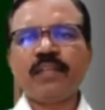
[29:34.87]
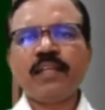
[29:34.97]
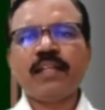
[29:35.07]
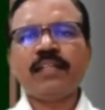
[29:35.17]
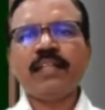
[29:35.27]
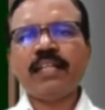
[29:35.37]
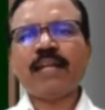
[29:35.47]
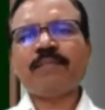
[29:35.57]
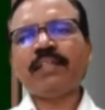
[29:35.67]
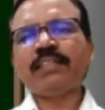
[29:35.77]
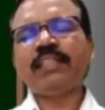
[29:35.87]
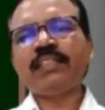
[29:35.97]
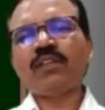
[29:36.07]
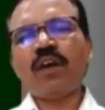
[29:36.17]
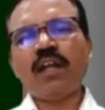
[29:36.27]
then that function is
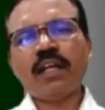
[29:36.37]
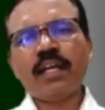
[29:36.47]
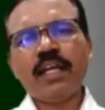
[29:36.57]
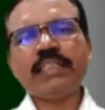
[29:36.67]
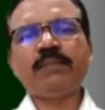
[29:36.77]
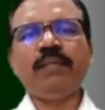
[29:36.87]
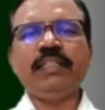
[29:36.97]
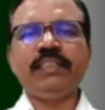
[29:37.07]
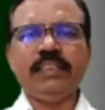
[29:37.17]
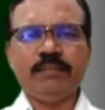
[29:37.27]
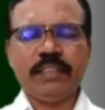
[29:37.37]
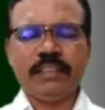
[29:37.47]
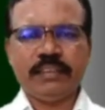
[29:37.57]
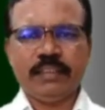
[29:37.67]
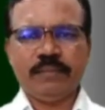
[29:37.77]
called explicit
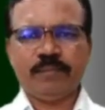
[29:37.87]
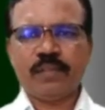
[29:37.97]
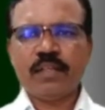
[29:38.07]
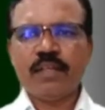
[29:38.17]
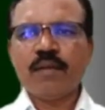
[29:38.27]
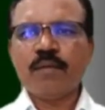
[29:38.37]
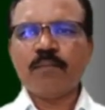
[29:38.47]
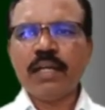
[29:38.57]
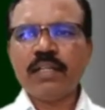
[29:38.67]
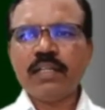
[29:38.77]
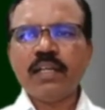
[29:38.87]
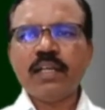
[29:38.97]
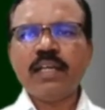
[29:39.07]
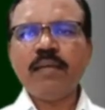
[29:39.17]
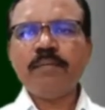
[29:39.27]
function. But
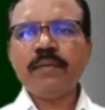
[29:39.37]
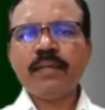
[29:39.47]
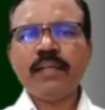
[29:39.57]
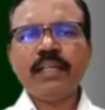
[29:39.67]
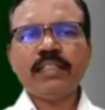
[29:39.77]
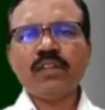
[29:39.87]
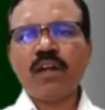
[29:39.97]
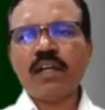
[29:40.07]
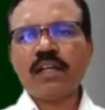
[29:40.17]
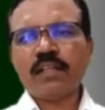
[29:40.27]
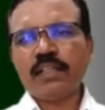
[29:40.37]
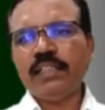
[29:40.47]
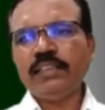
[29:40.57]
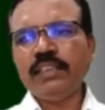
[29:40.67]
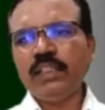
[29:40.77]
if it is not
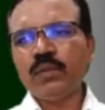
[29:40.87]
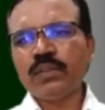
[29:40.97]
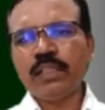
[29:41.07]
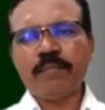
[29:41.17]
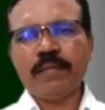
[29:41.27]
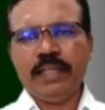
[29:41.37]
easy to separate